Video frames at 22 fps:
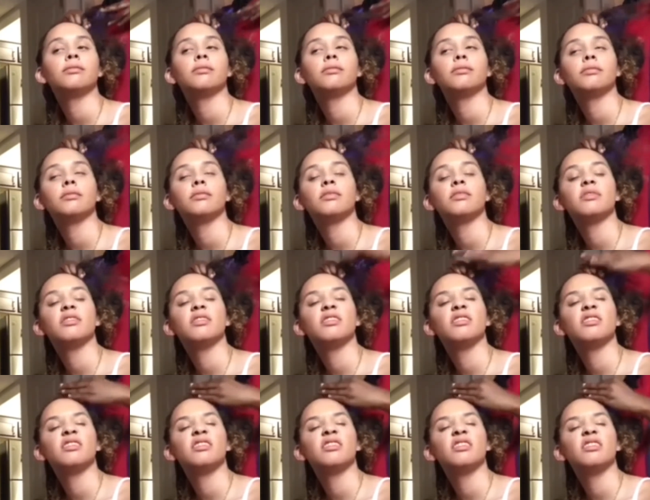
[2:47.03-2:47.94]

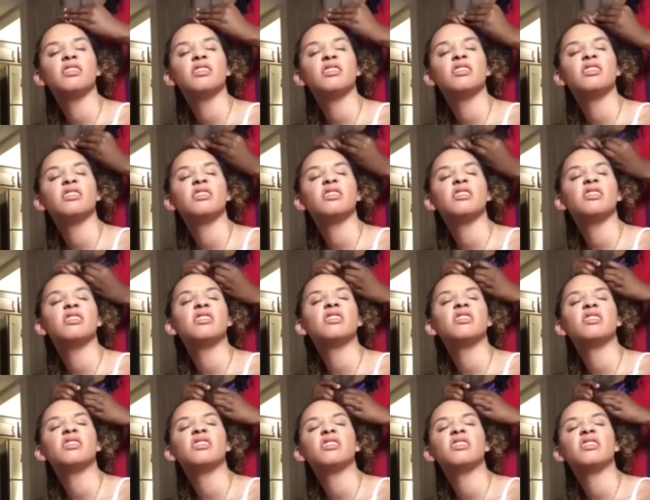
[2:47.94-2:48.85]

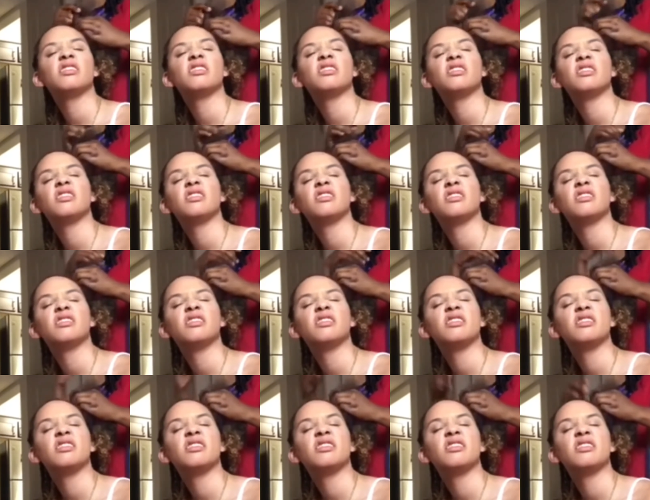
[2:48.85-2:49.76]

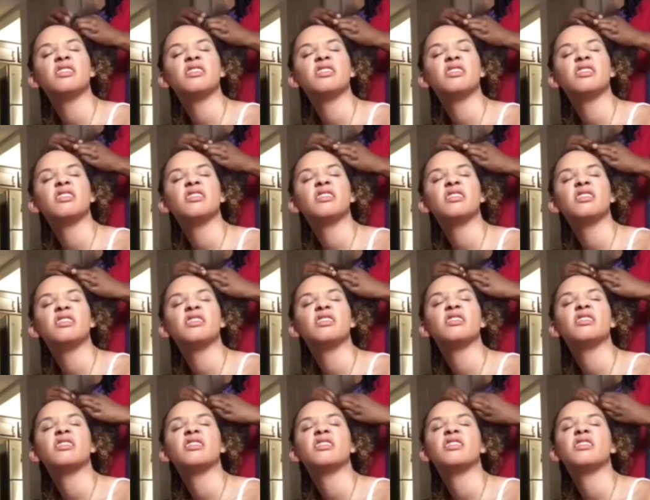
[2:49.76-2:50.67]

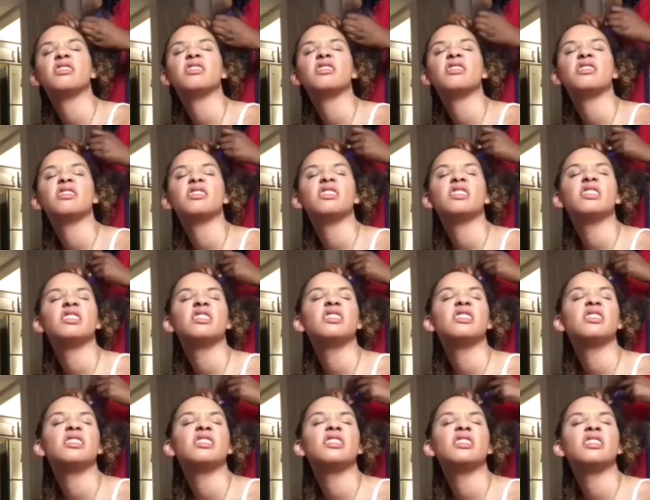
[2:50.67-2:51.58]

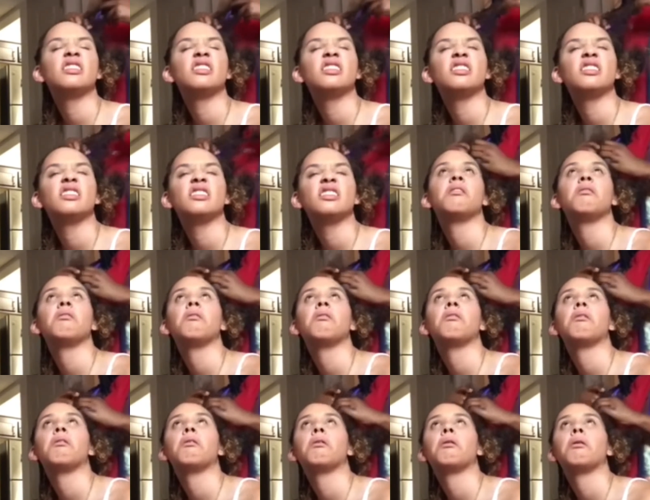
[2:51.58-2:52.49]

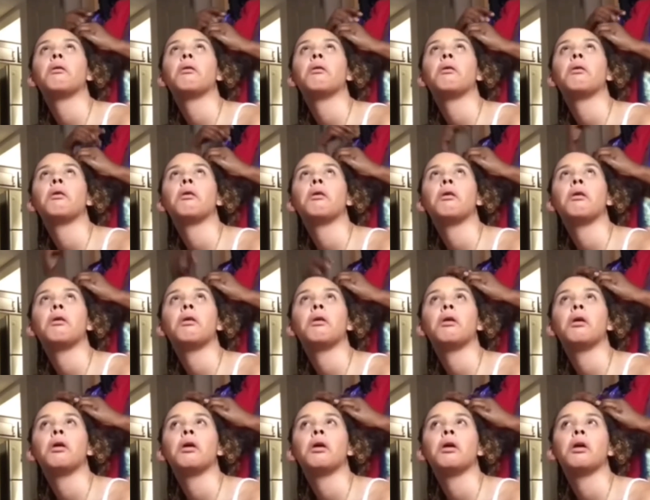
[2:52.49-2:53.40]

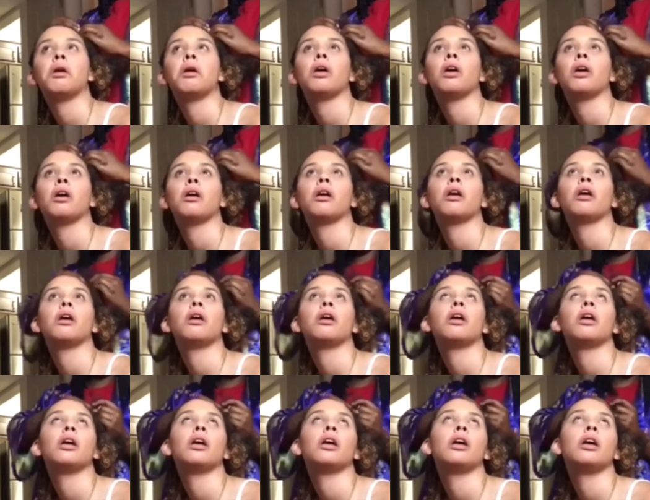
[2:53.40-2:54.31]

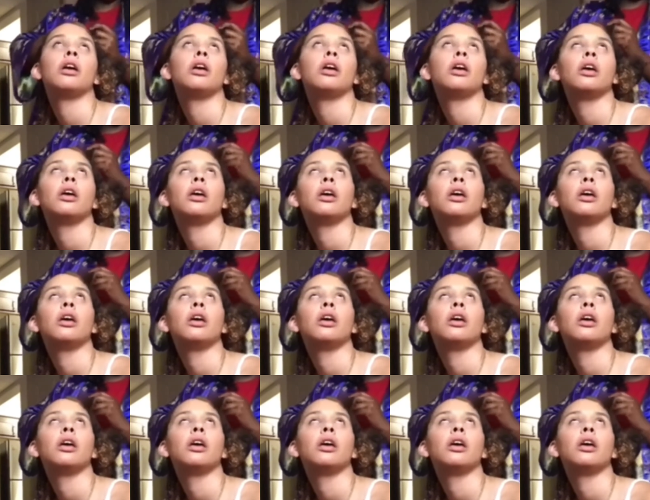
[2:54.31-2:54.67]
(no one is talking)